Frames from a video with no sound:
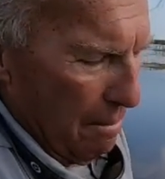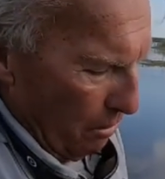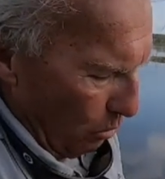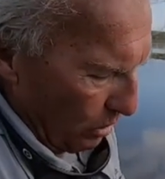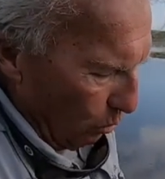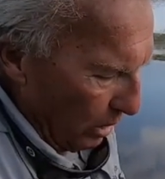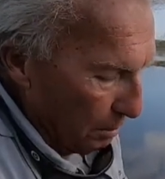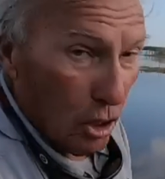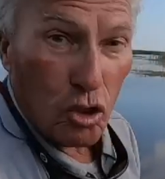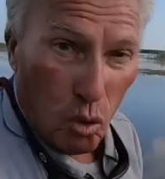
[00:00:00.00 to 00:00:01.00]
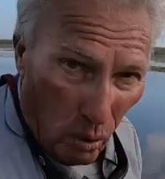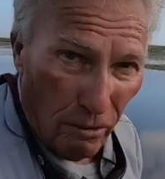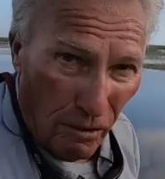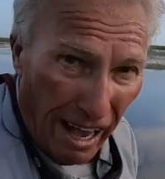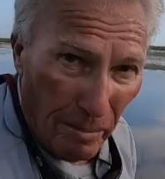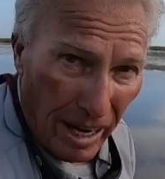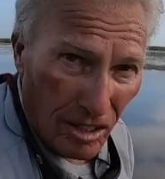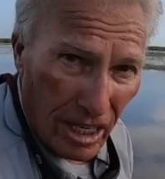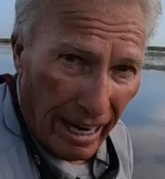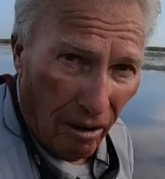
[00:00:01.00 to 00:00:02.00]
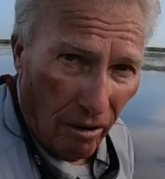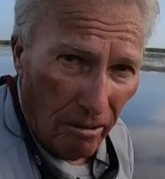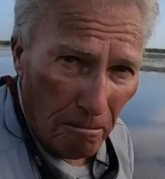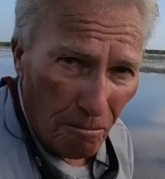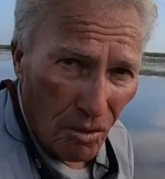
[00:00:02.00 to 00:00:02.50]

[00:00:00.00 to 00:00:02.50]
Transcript: But when the wind blows twenty-five miles an hour,